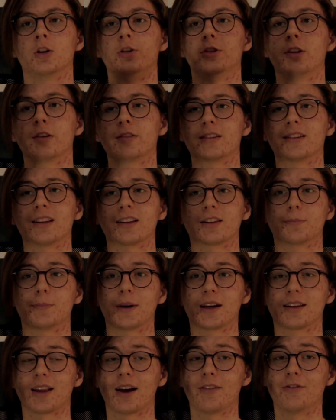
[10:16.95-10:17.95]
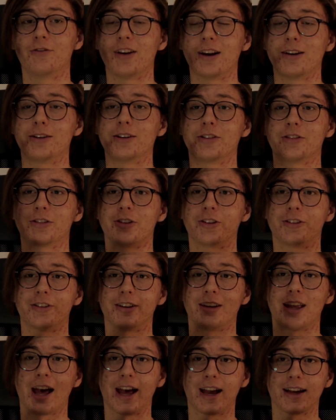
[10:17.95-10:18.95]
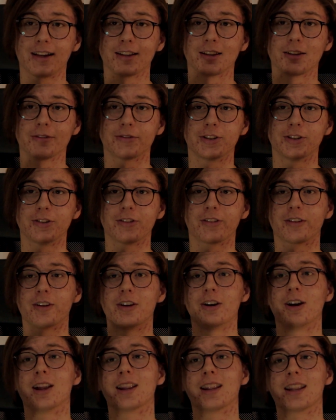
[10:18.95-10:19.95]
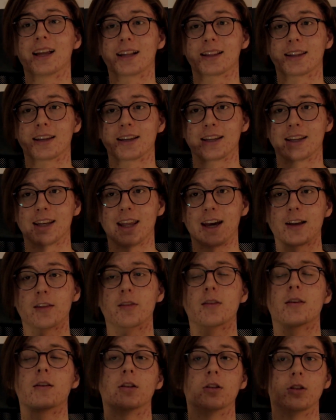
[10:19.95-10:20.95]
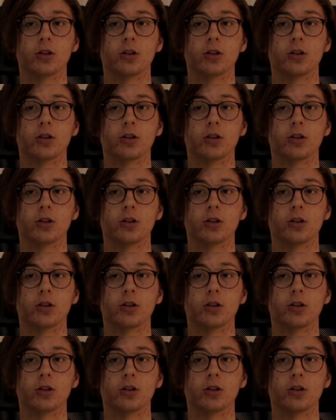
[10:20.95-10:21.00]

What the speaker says: Does it expect a very certain angle of the user, like the Kinect?